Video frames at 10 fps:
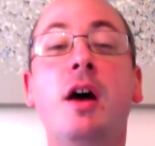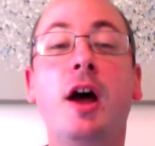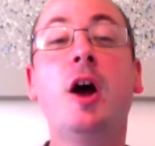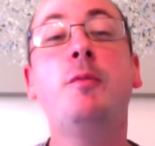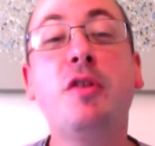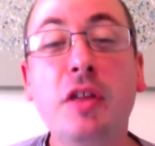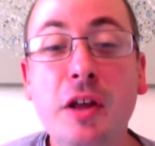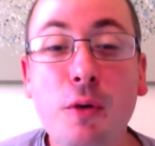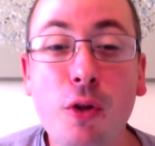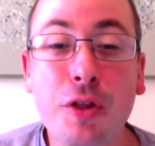I hope to see
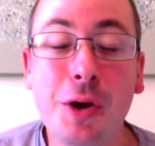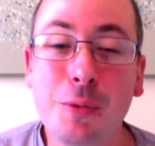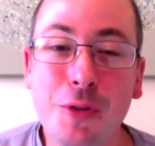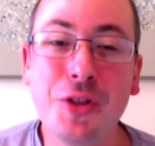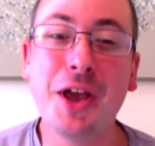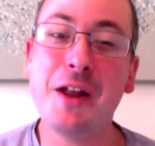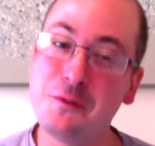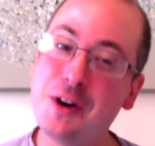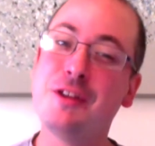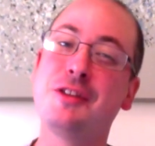you all soon, once again,
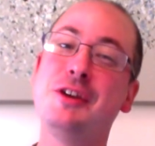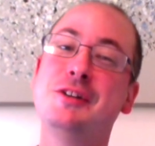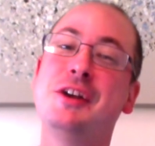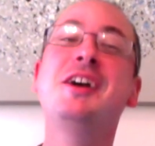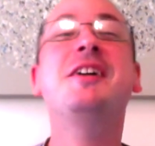very soon,